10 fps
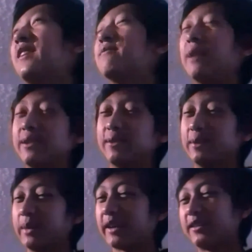I want to
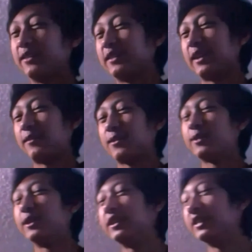have both of them, but I can
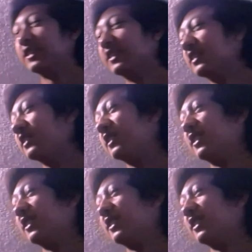only have 3.